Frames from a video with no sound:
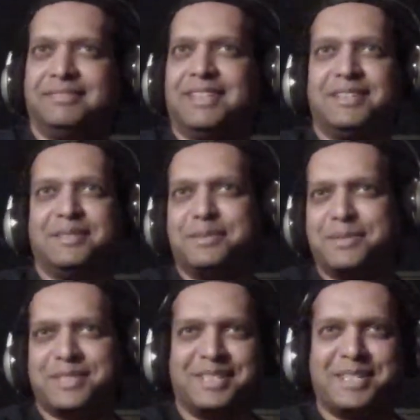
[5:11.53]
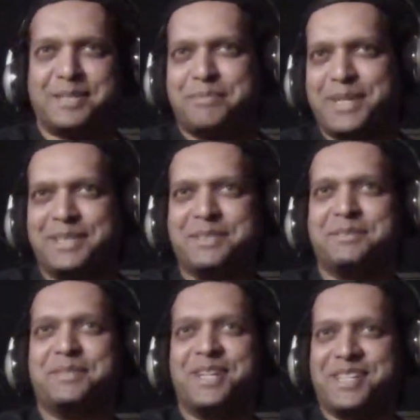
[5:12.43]
I don't know, what's a lesser band than
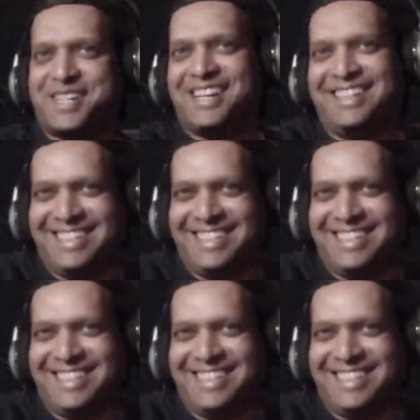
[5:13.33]
Rush?